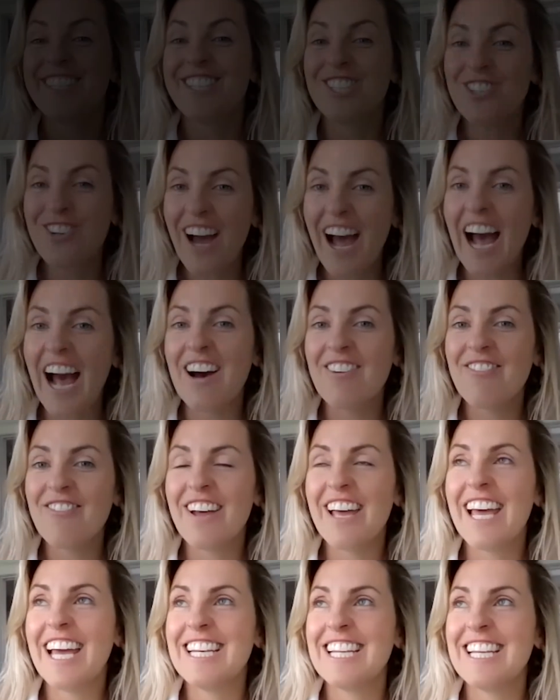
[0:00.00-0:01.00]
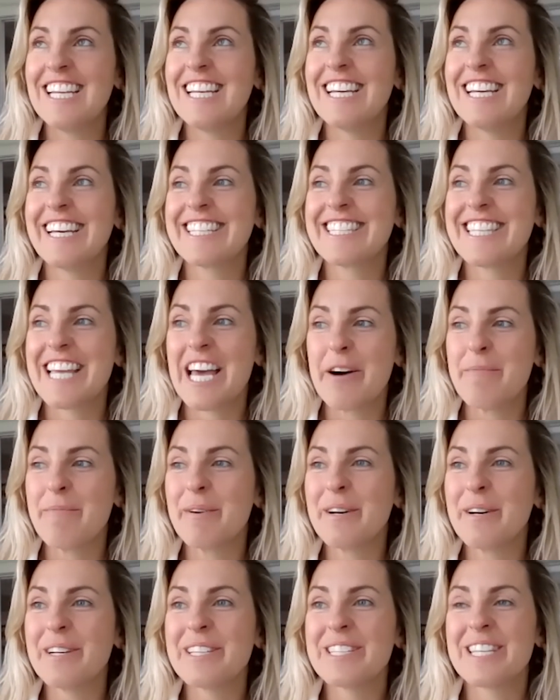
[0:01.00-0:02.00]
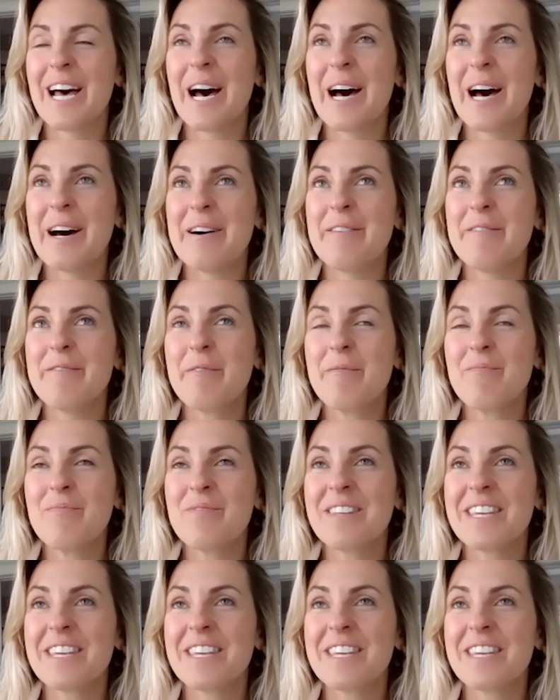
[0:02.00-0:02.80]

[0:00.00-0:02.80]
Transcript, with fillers: Do you have any examples of